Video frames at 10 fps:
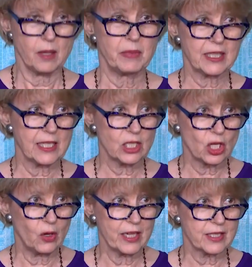but they
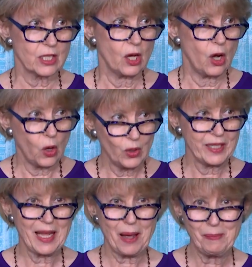show us
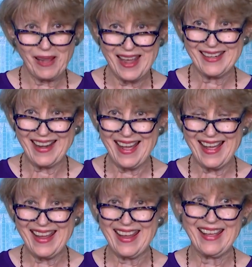only a blind
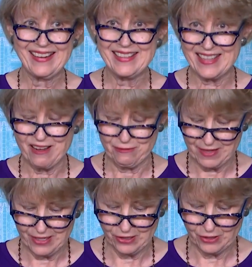eye and a deaf
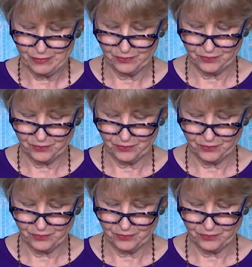ear.